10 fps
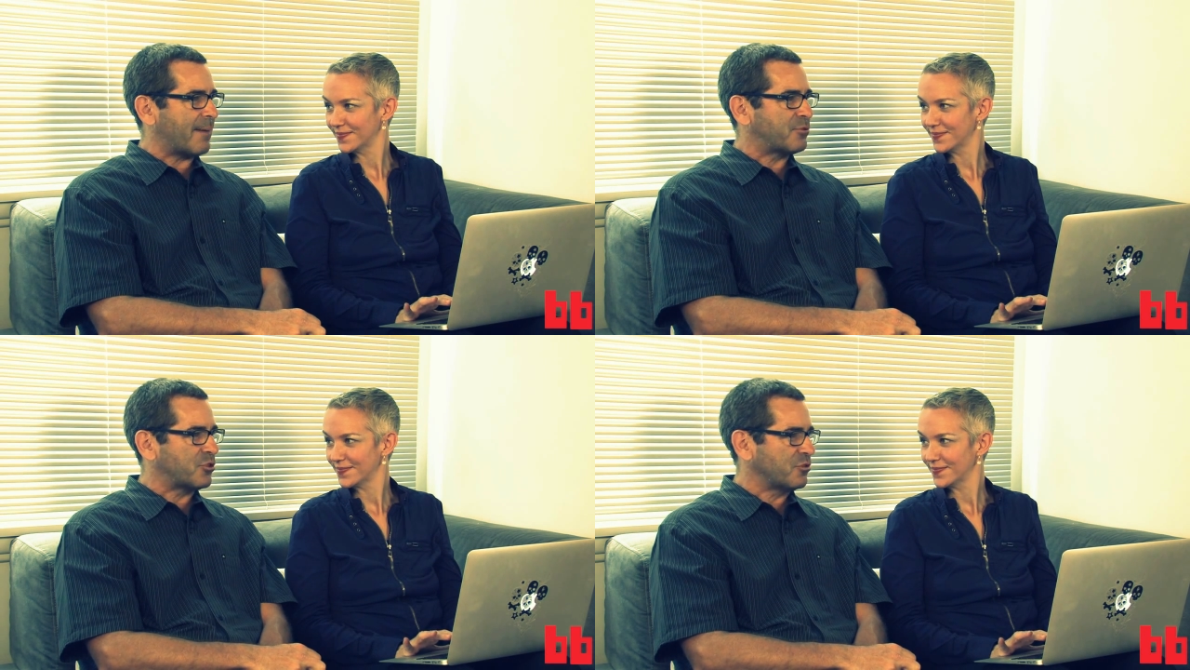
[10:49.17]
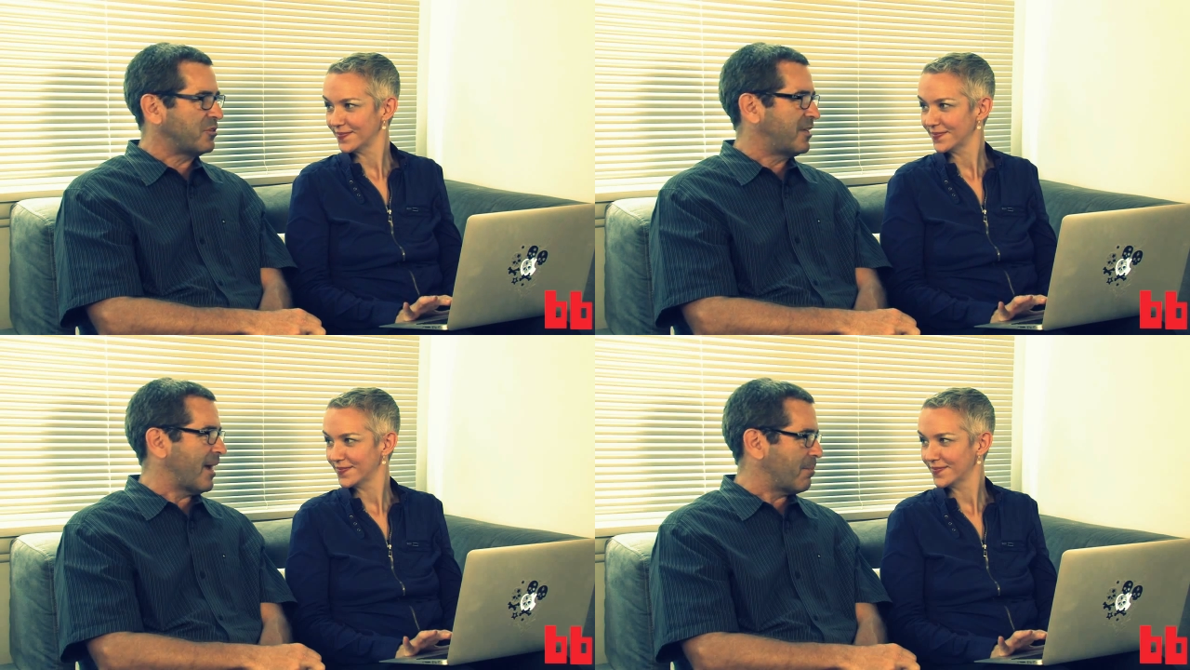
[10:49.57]

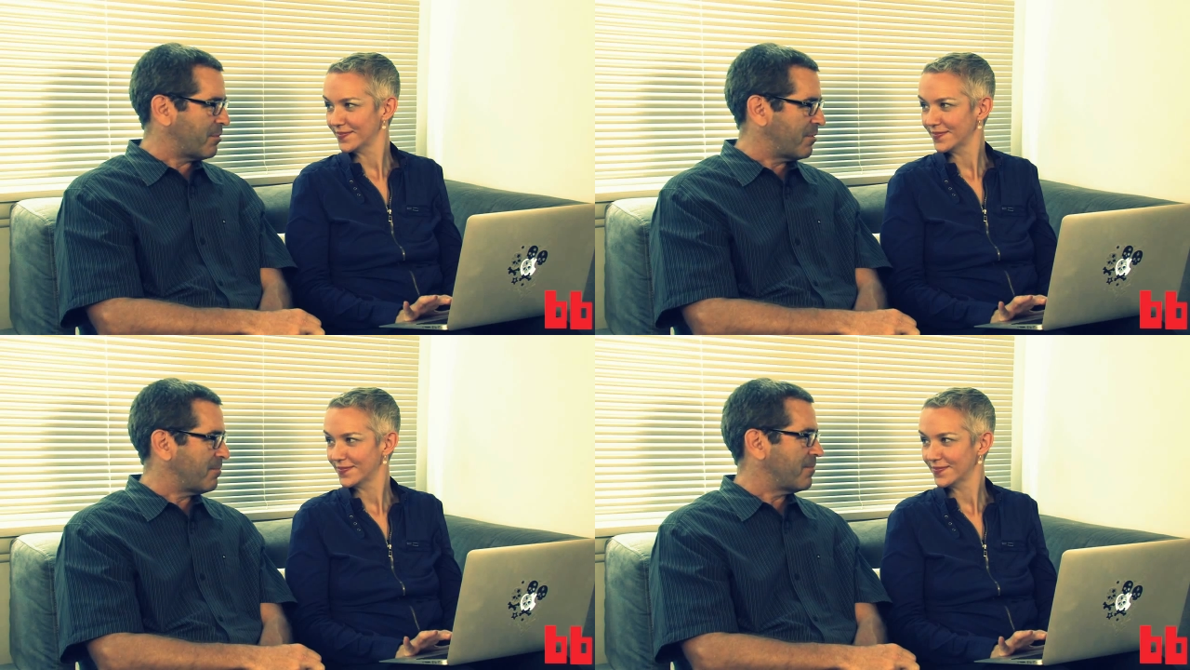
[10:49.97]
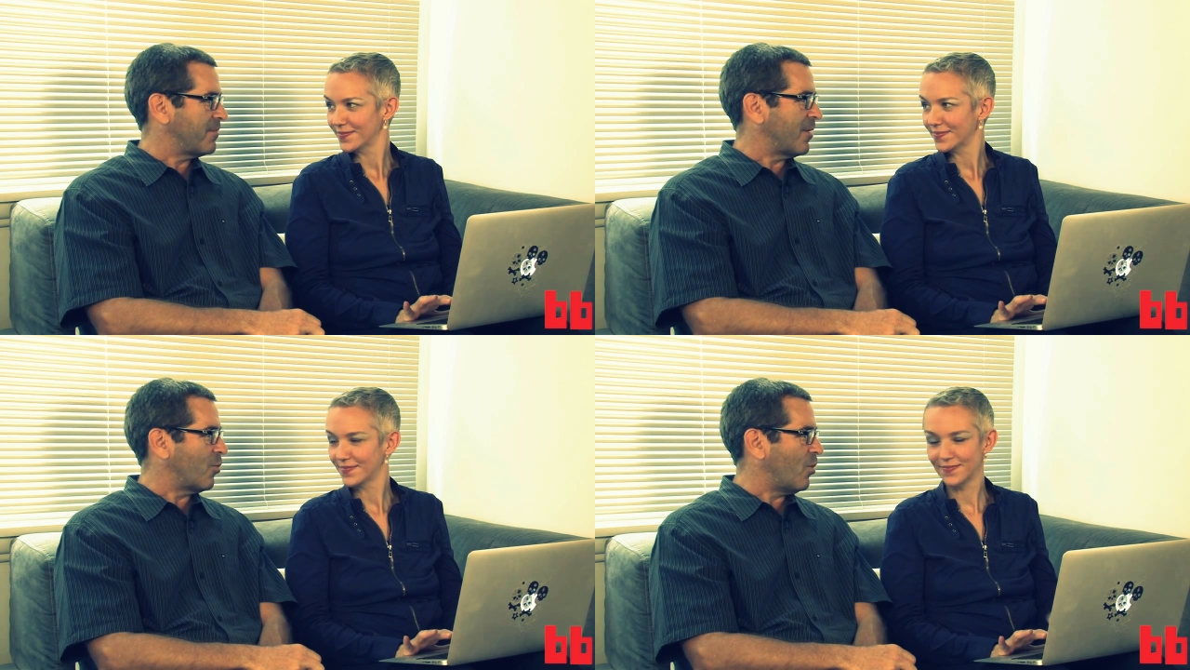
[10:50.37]
Speaker 1: absolute depth
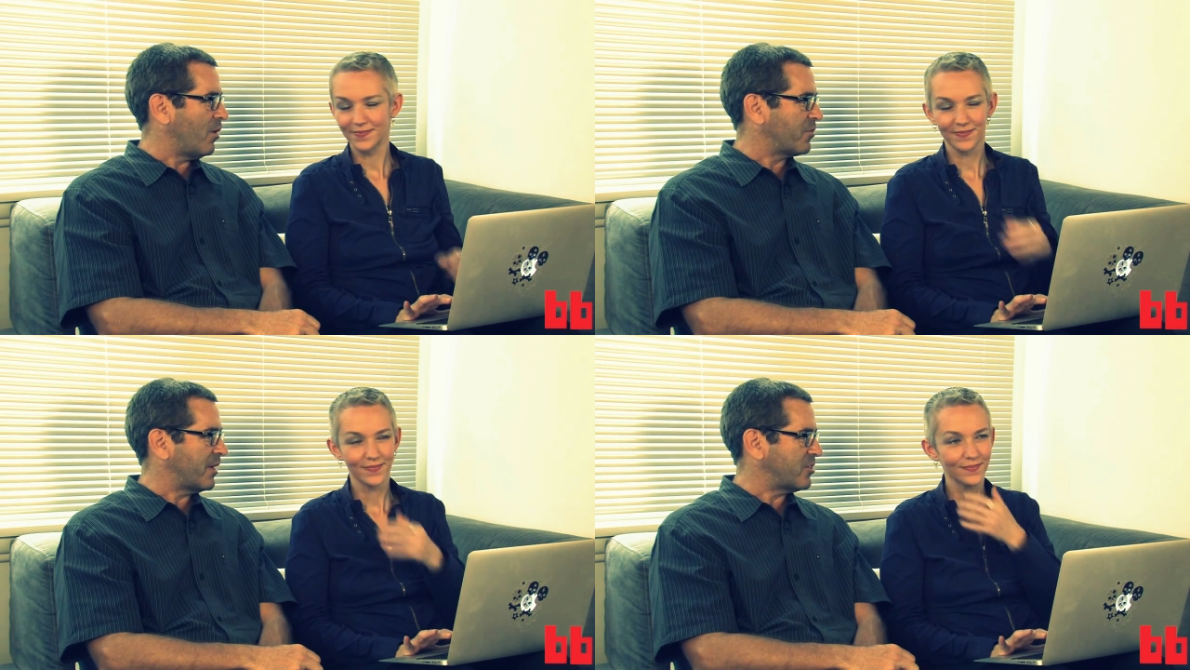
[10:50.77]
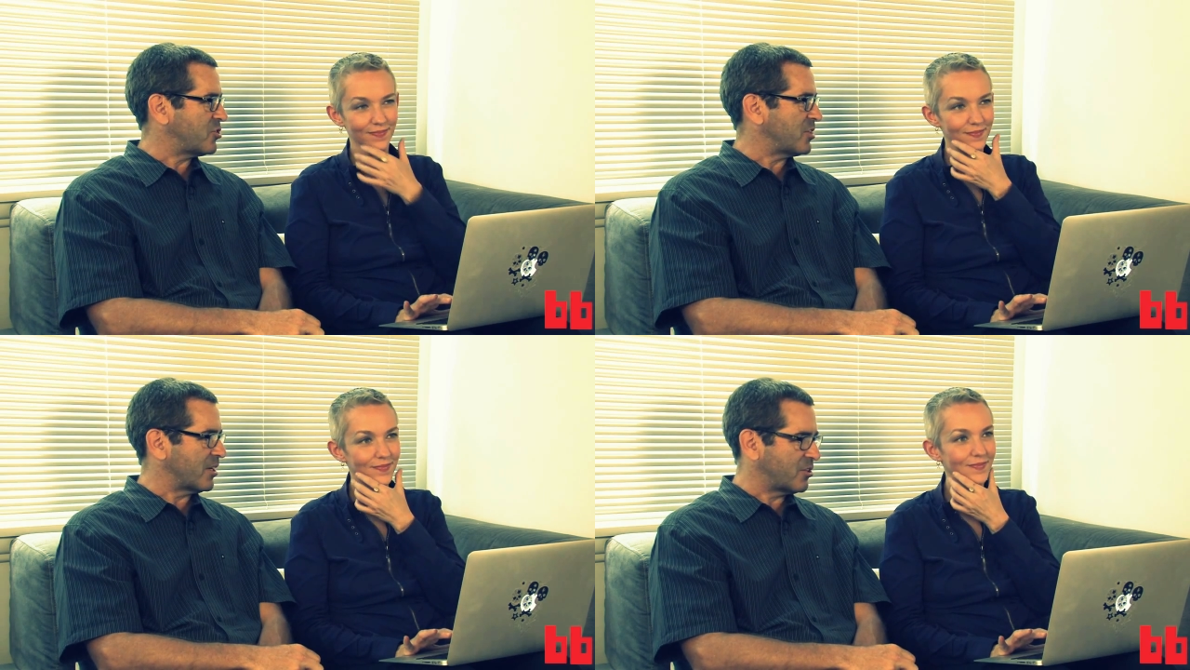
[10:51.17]
that Walt
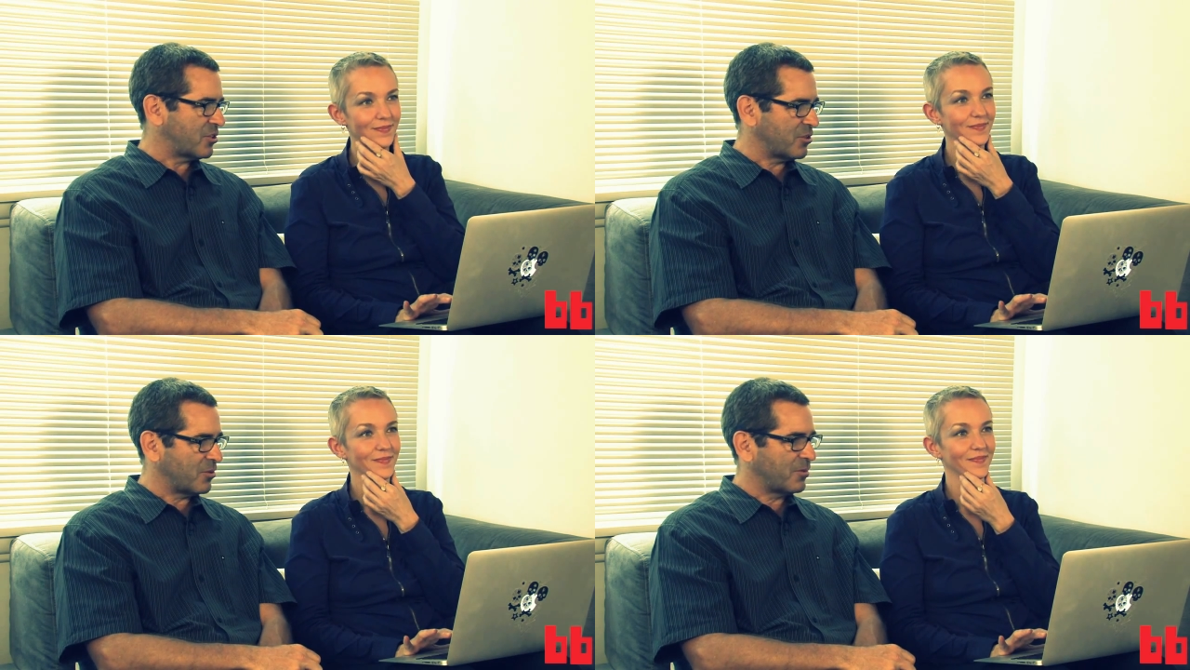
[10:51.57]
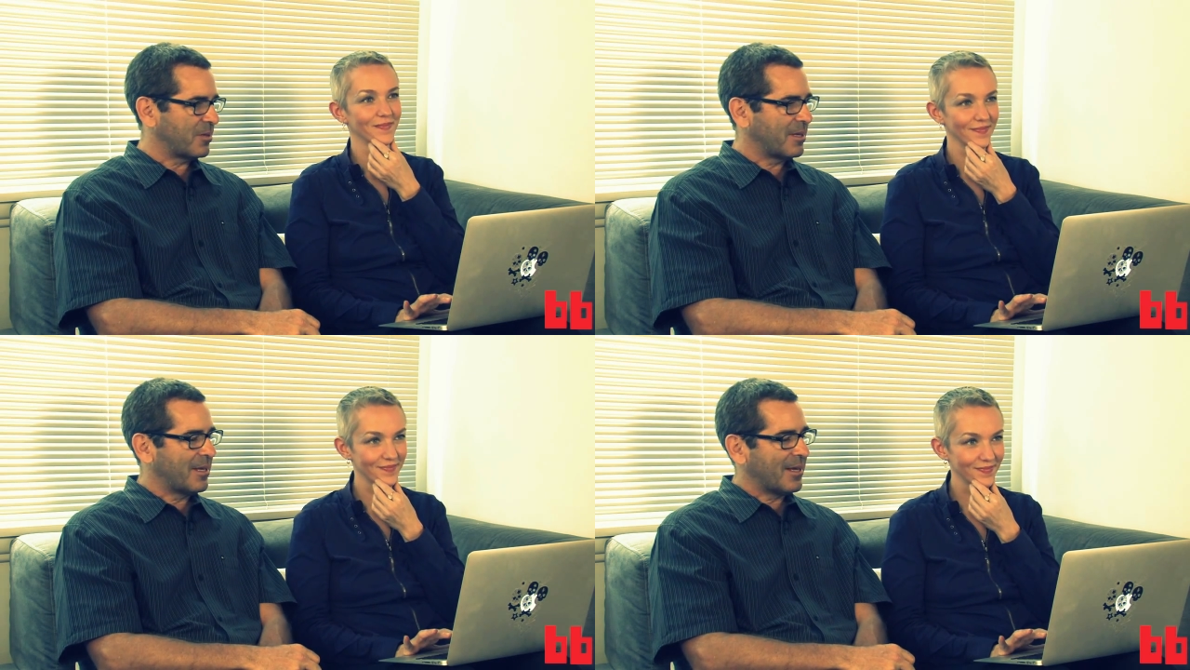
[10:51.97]
has sunk to.